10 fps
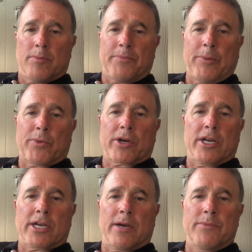People are
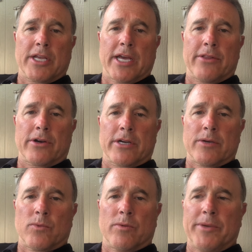going to come together
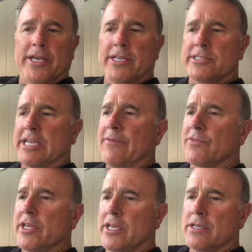and we'll be
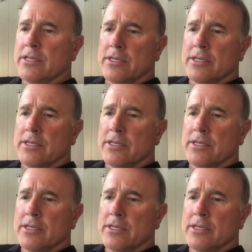safely